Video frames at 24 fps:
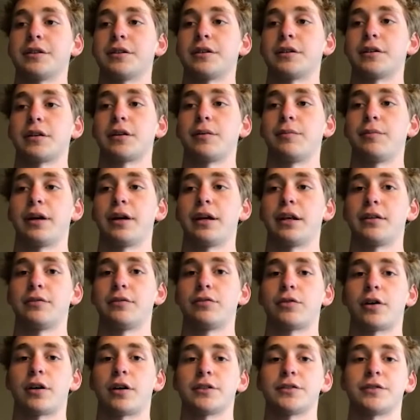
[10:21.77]
a competitive
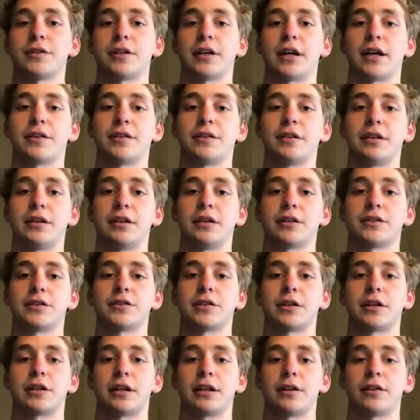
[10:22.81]
CrossFit athlete. I
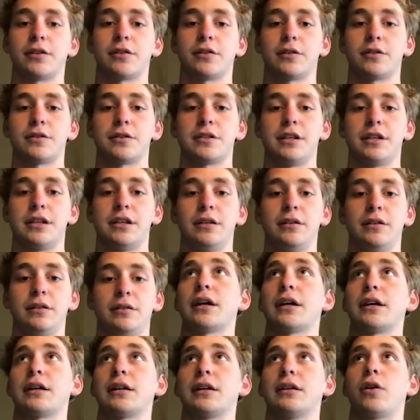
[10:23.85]
started at thirteen.
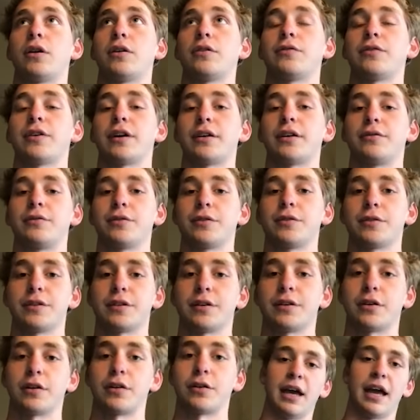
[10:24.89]
I qualified for
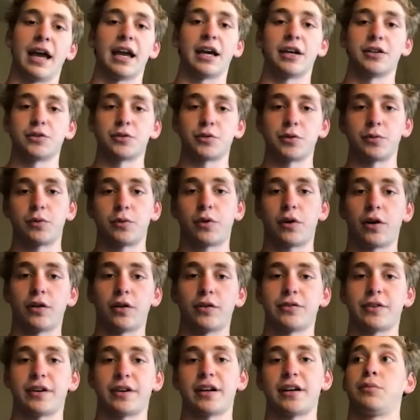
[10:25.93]
the age group
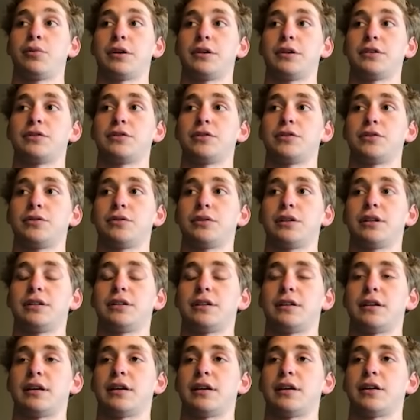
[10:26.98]
qualifier. Pretty soon
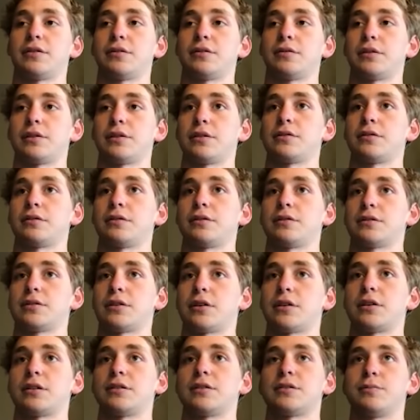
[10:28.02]
into there, there
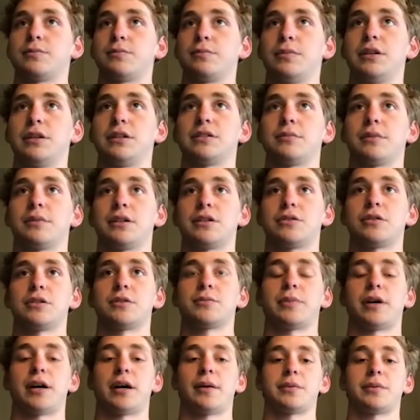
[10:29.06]
started to be some injuries
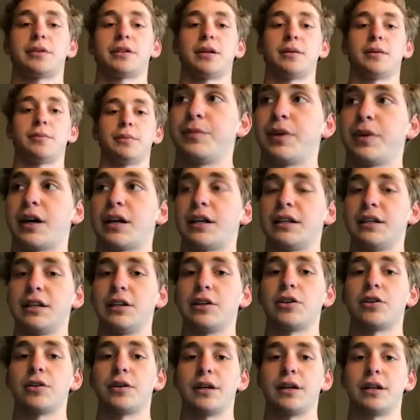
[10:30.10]
popping up. About a
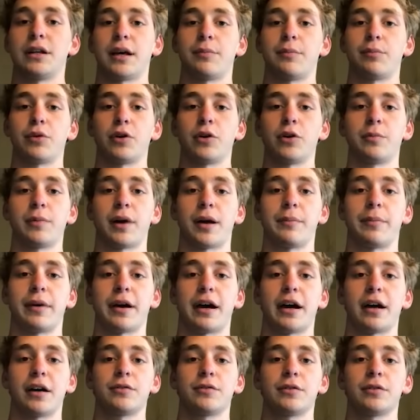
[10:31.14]
year in, I broke my
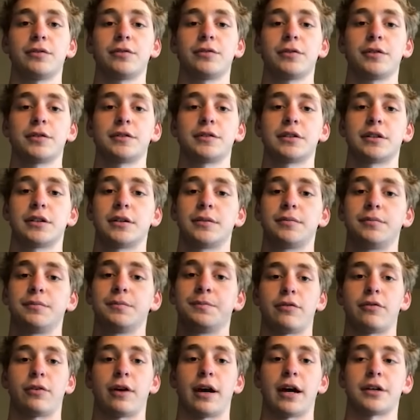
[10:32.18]
back for the first time.
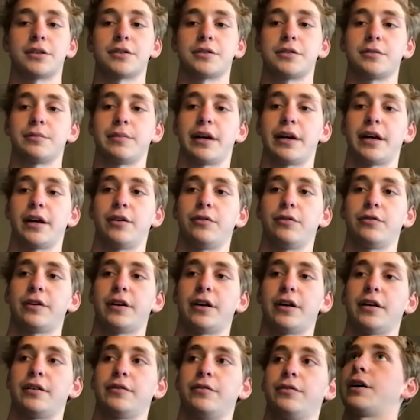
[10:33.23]
I fractured my L
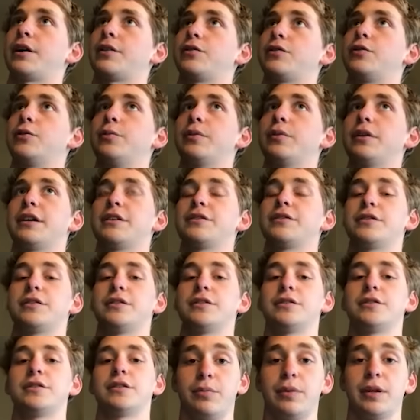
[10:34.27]
five about two
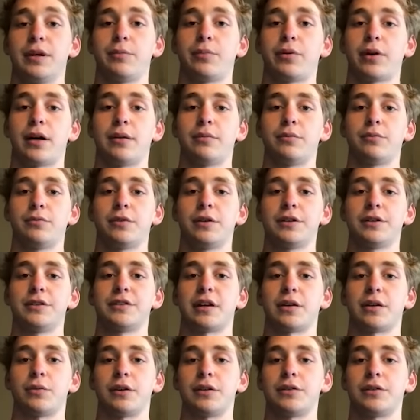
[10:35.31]
places. Big problem was
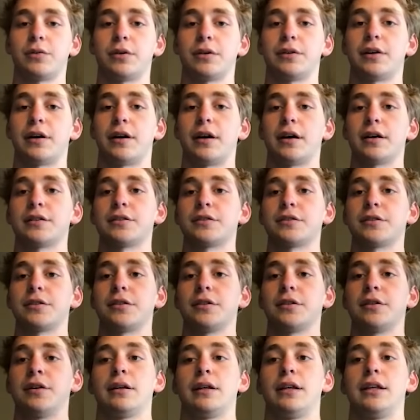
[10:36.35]
I went to a doctor.
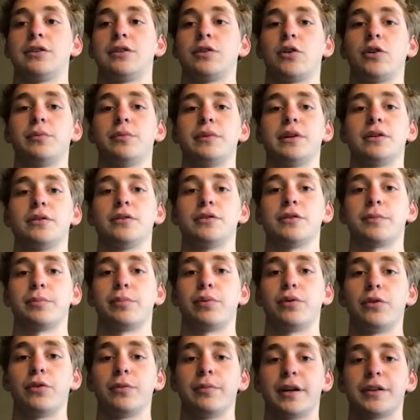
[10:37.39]
He told me it was a
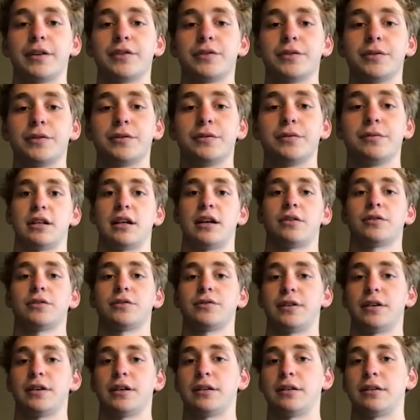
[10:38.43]
pulled muscle, that I was
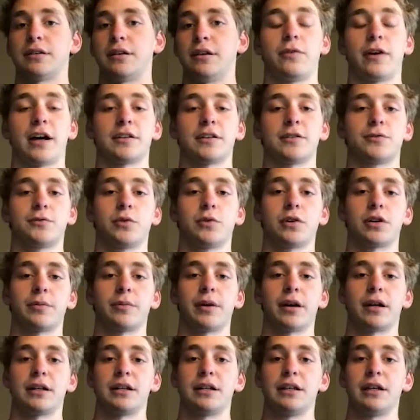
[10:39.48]
fine. Fast forward
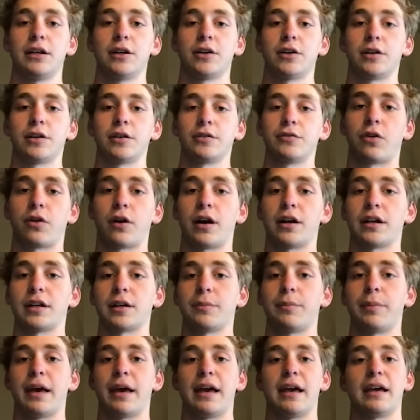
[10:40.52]
about a year of
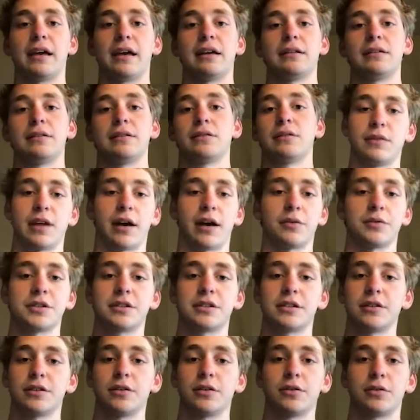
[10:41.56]
chronic pain. I was
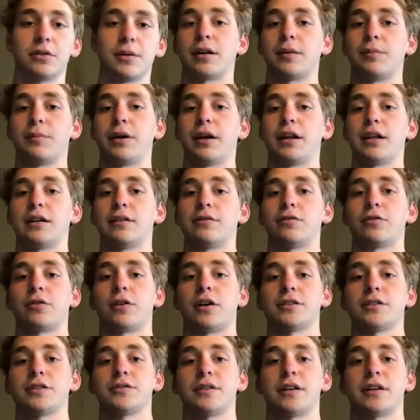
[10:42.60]
still a competitive
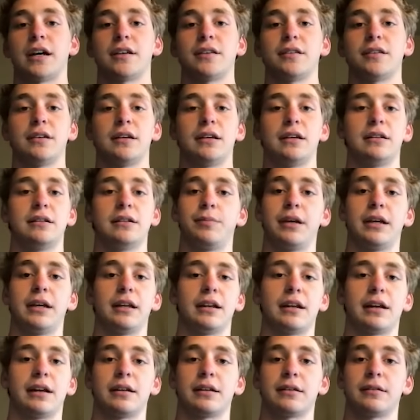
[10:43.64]
CrossFit athlete,
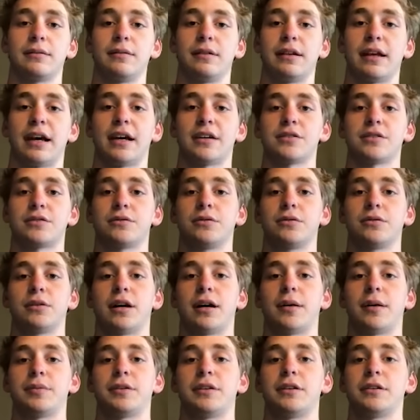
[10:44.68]
competed at a national
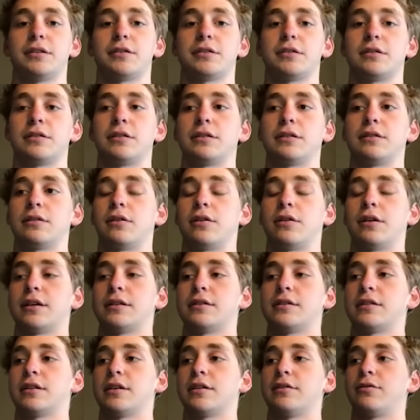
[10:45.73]
competition and all that
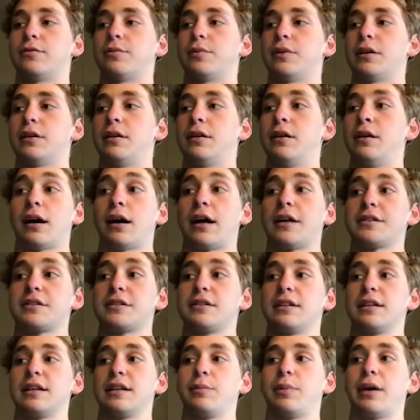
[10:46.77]
stuff, but
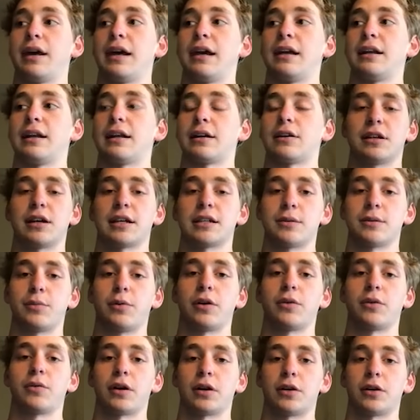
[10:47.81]
constantly in pain. I got to the
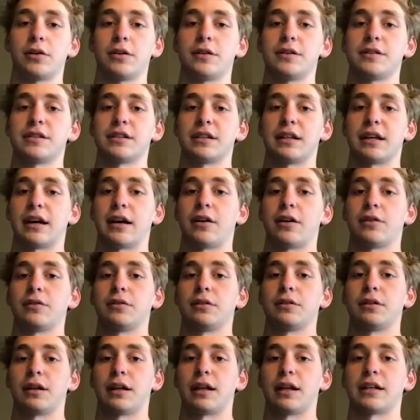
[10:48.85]
point where I couldn't sit down,
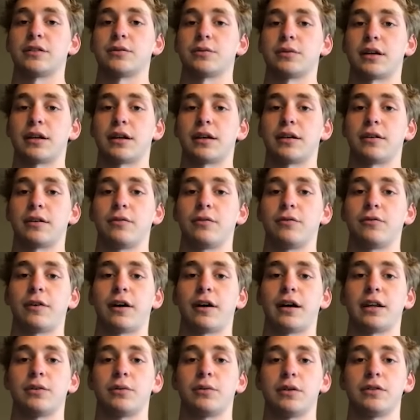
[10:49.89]
and that's when I
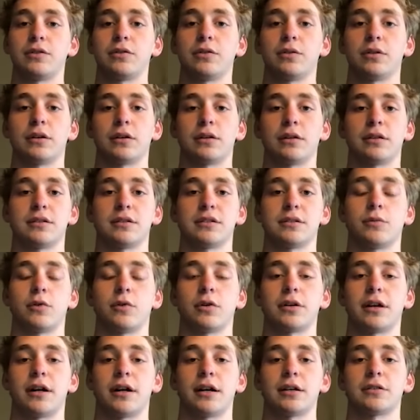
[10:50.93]
finally went to a, some more
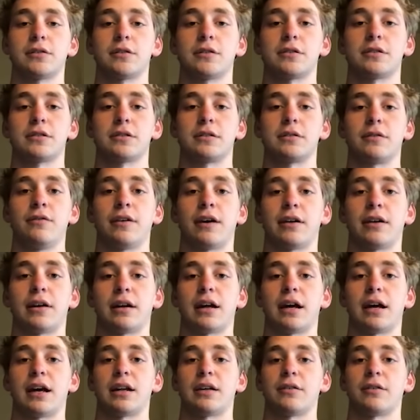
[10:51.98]
doctors and found out
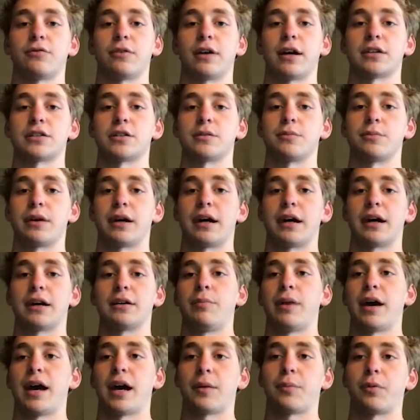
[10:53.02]
I had a fractured back,
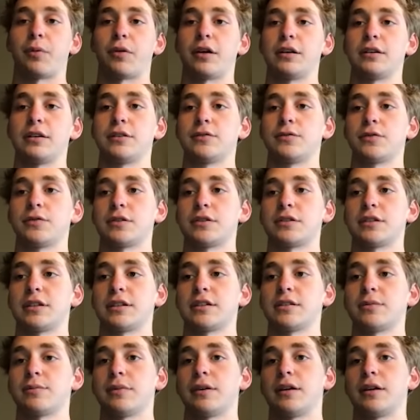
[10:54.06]
back brace for
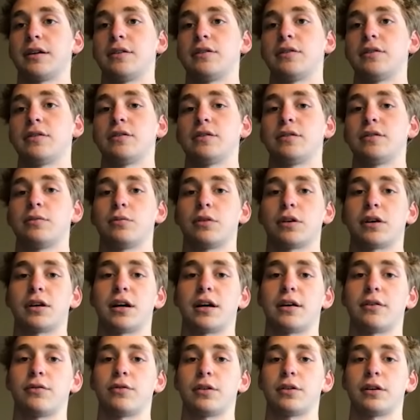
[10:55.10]
six months,
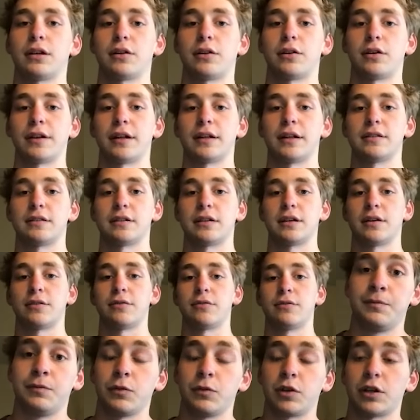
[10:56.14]
recovery, all that stuff.
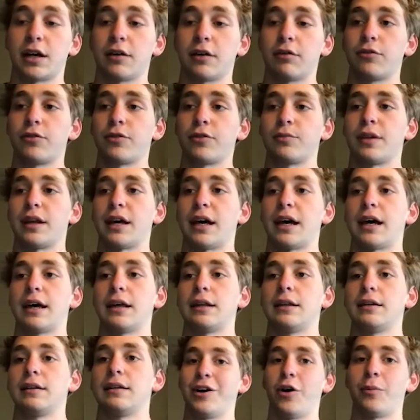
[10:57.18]
Recover from that,
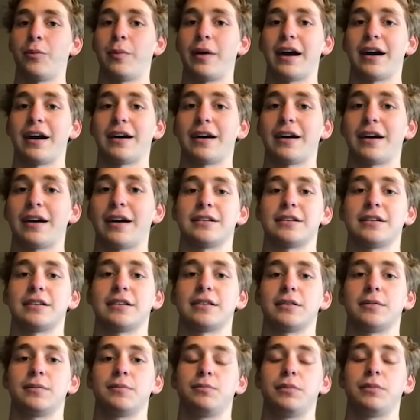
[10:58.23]
go back to
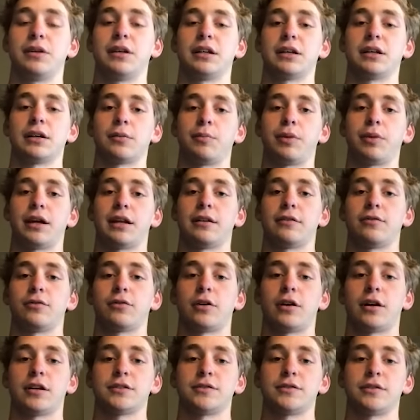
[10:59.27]
being a competitive
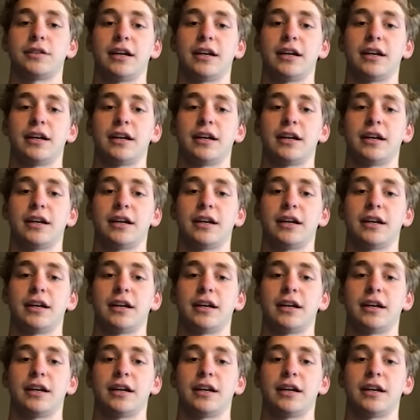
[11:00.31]
CrossFit